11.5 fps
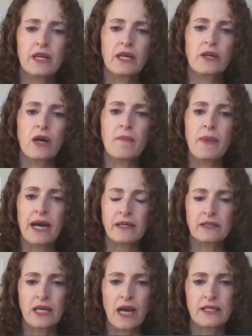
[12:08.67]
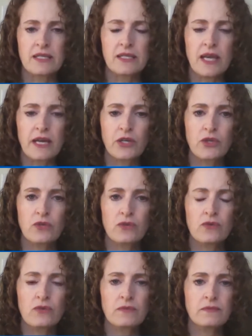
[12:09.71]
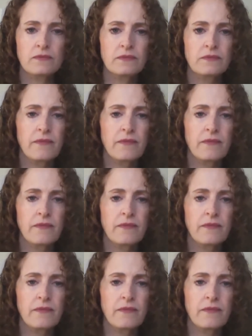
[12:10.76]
a mild onset, you